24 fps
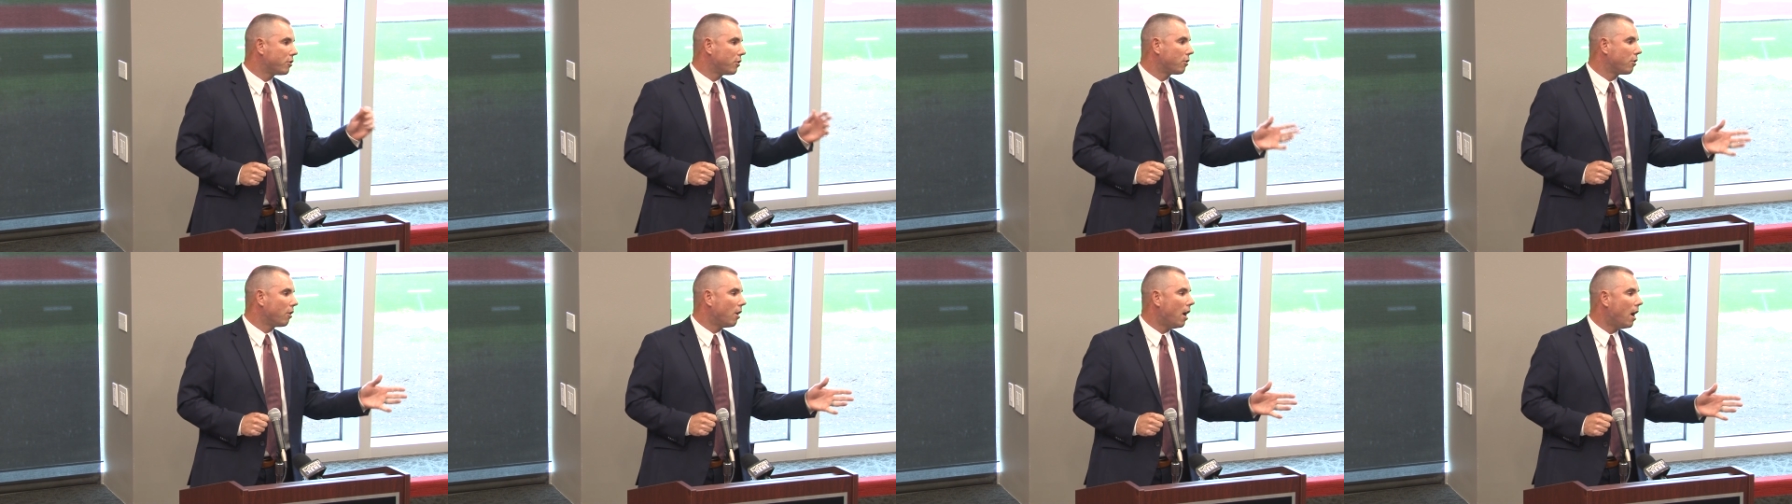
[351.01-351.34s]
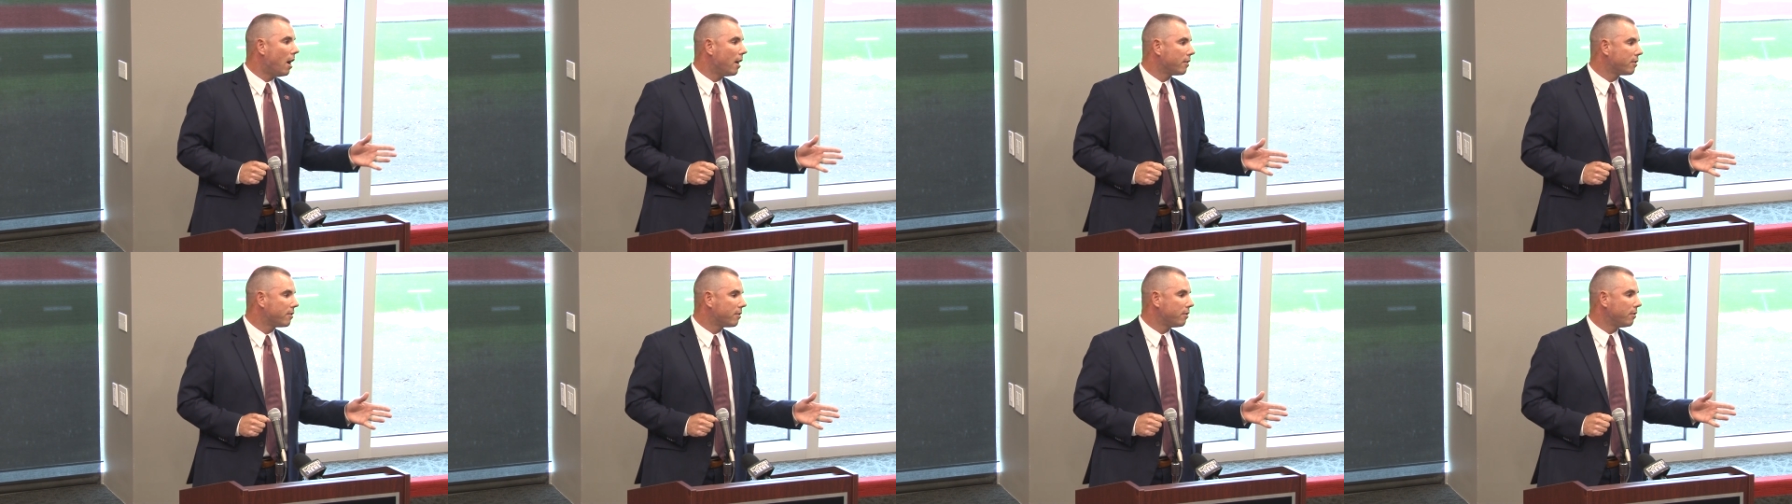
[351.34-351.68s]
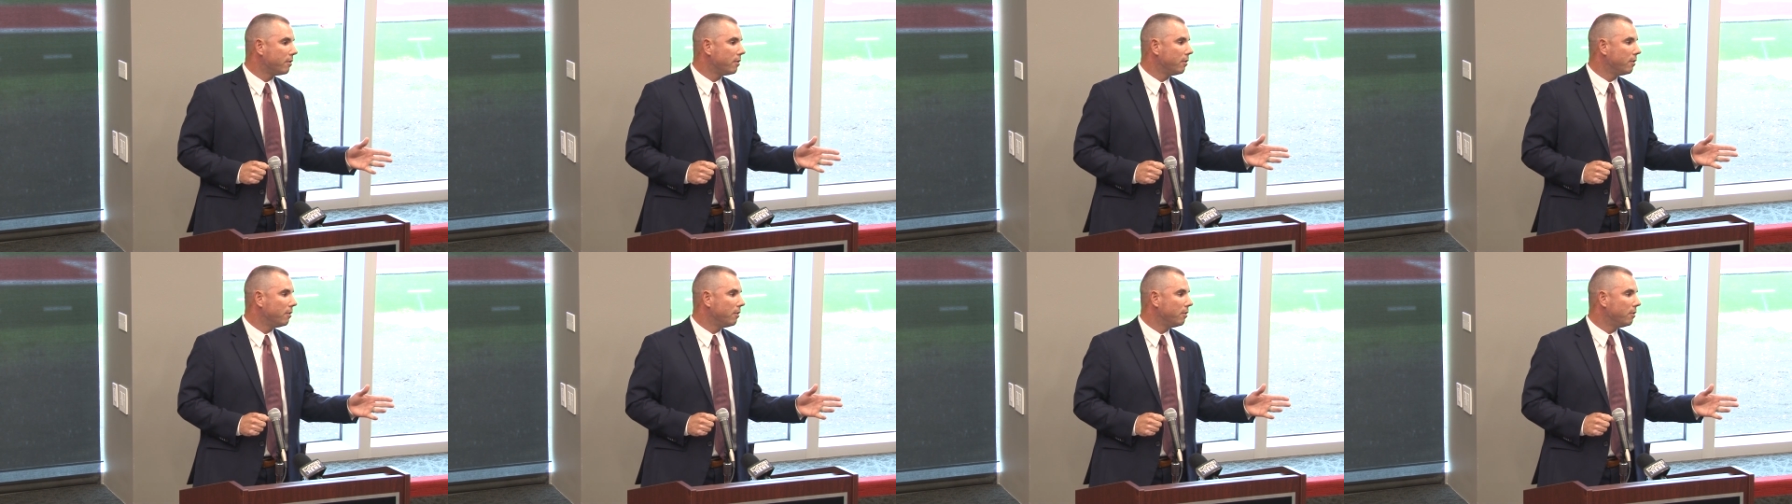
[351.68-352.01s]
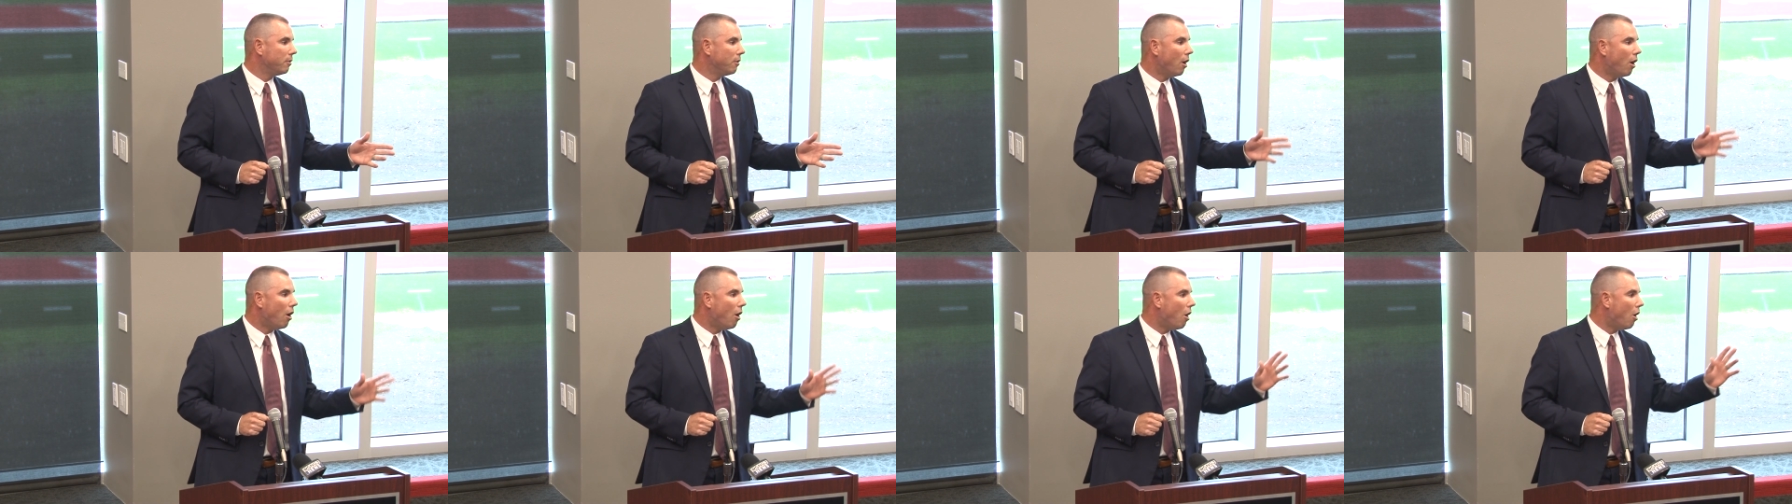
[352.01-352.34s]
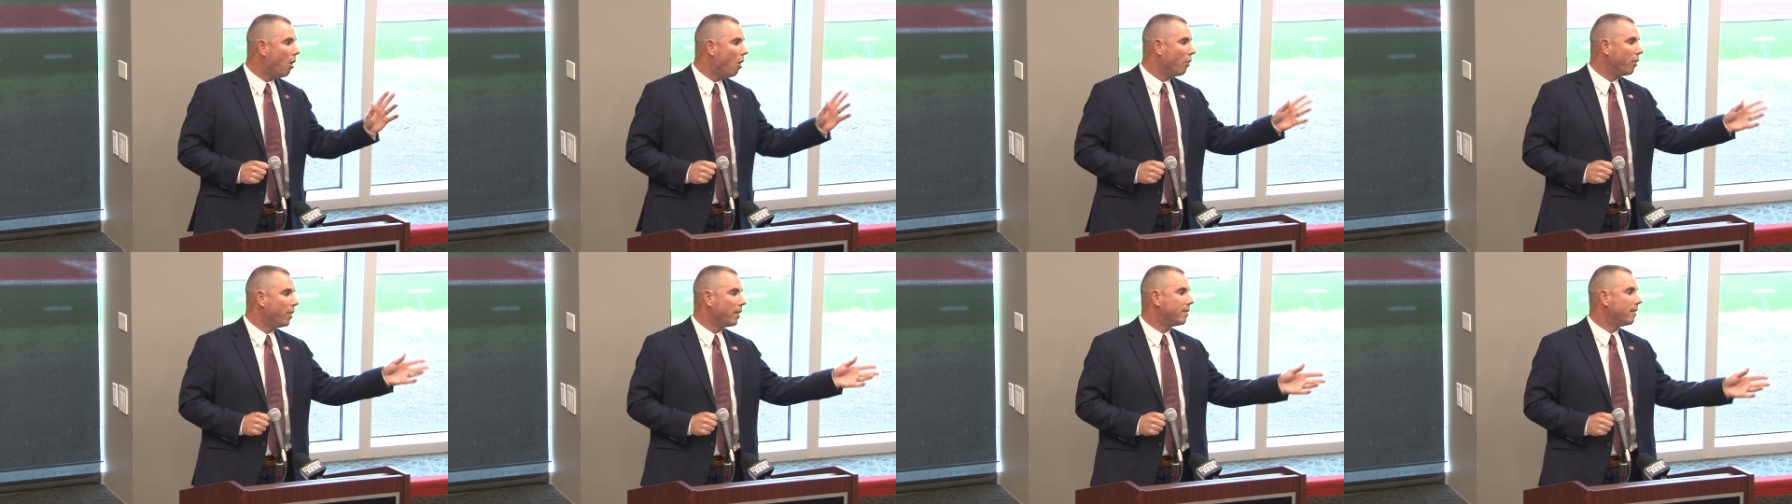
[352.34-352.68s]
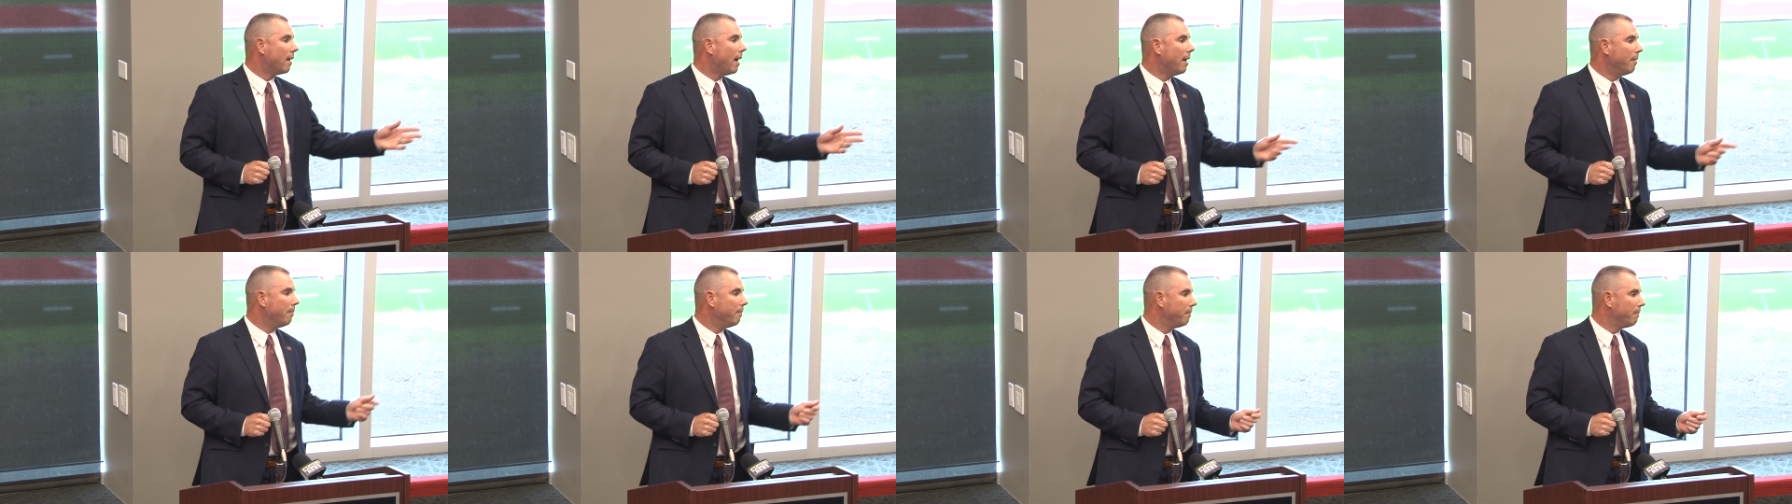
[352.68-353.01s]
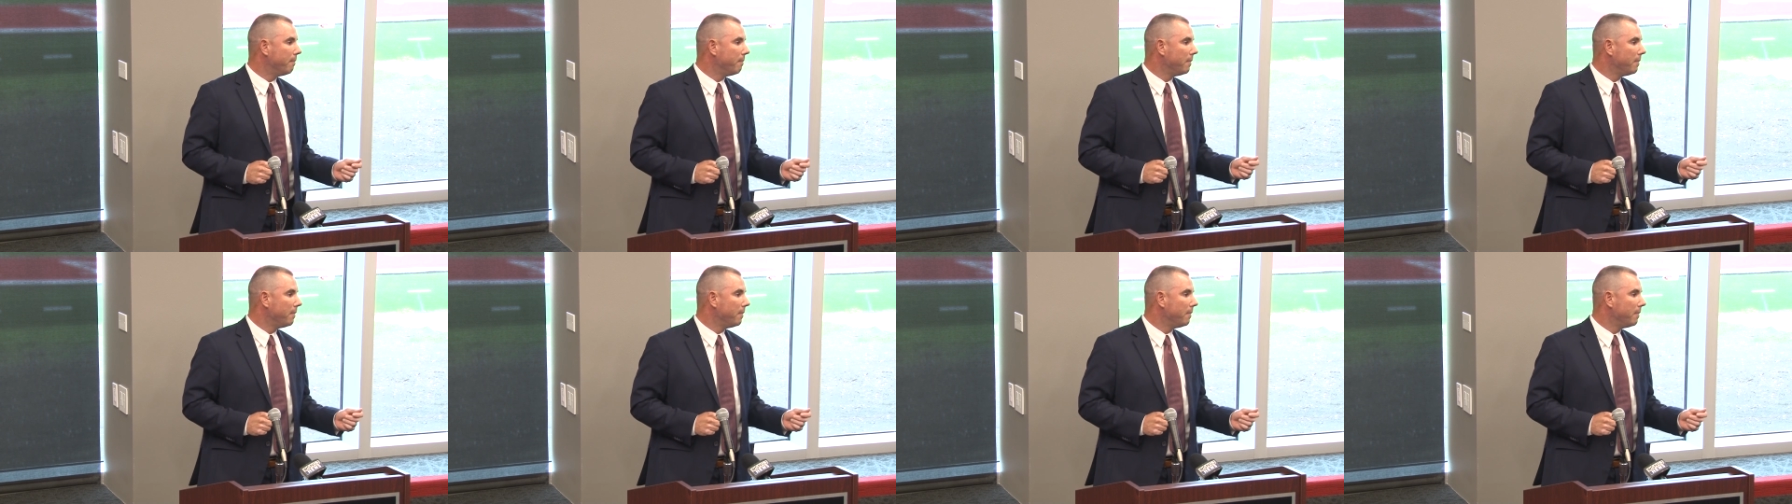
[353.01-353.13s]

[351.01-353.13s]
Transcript: across the hall all the time.